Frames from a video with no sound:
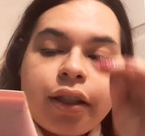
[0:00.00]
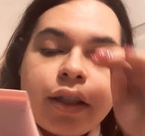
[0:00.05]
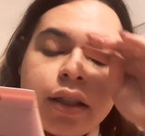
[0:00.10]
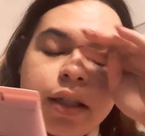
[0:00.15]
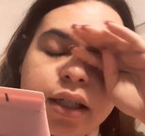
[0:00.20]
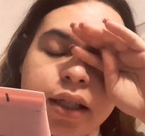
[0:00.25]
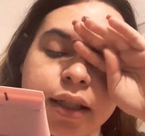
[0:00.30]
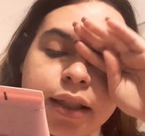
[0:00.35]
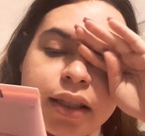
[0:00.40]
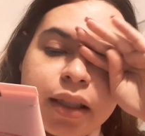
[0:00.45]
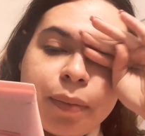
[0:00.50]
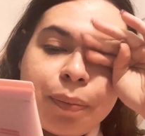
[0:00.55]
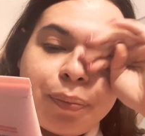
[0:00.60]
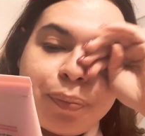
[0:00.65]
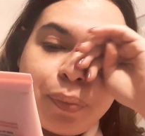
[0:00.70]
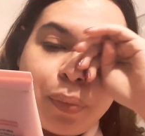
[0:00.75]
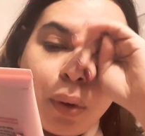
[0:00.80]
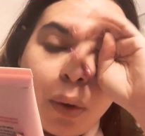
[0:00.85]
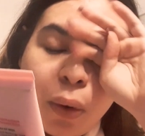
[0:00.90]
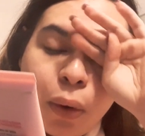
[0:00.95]
It is a
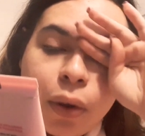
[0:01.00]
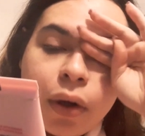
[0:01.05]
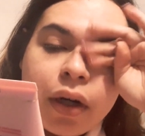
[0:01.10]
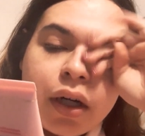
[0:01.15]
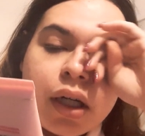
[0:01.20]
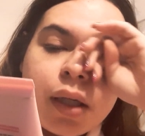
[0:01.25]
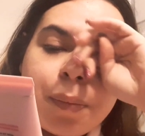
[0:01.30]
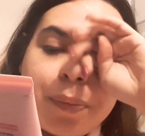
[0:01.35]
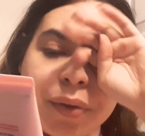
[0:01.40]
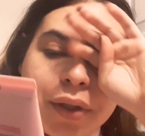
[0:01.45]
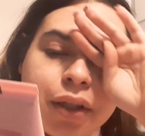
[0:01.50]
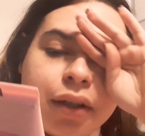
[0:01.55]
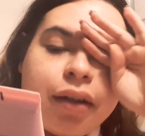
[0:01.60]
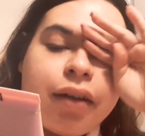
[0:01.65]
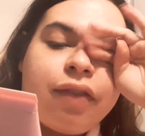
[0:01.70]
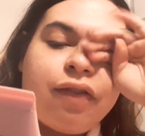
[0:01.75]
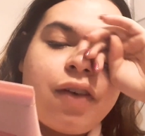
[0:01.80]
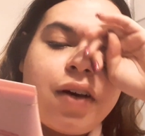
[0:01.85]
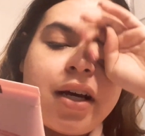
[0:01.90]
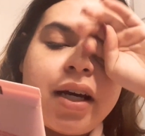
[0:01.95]
pore
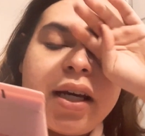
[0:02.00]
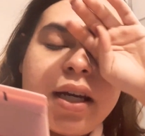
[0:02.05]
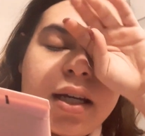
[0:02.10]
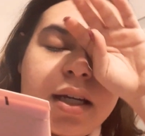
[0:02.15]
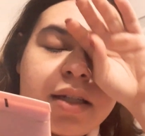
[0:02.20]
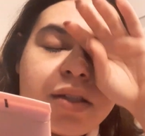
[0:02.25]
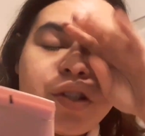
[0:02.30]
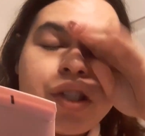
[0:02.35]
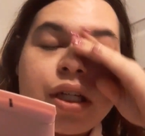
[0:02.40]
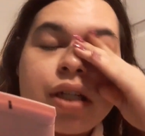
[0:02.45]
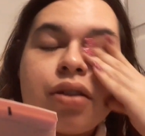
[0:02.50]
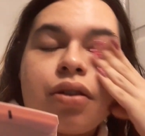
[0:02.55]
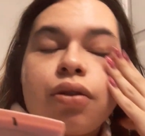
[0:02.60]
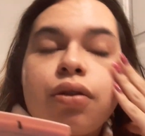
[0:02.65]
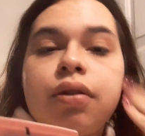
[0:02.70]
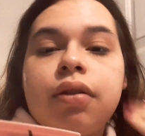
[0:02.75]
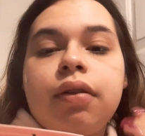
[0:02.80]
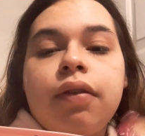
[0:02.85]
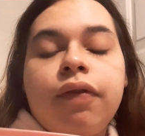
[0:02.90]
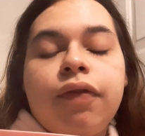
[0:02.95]
purifying
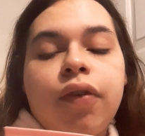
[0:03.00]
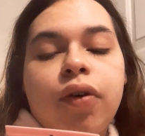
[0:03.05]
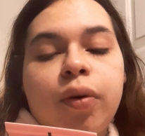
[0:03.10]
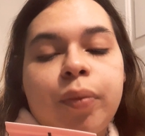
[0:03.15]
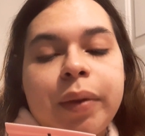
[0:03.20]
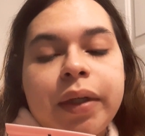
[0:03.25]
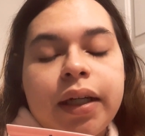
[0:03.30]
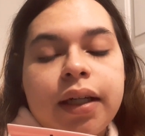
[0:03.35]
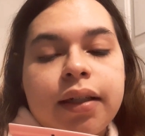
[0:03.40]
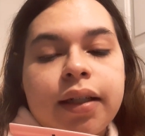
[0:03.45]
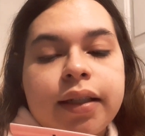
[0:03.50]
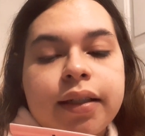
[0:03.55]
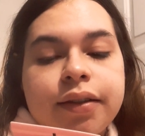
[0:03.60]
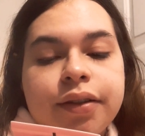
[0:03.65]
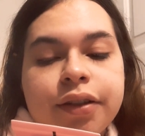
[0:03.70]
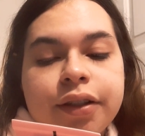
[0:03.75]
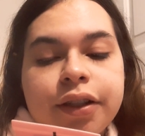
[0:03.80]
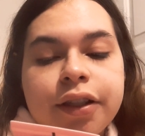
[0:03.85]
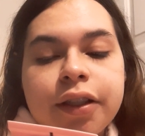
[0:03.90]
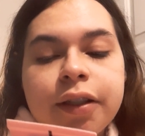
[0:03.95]
gentle foaming
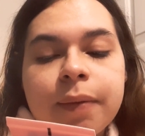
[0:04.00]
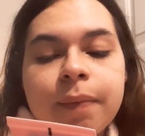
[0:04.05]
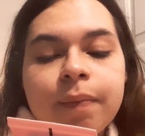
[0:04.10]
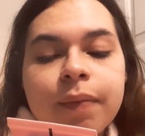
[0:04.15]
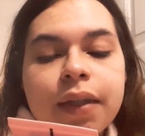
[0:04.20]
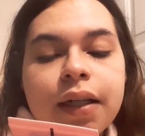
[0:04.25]
cleanser.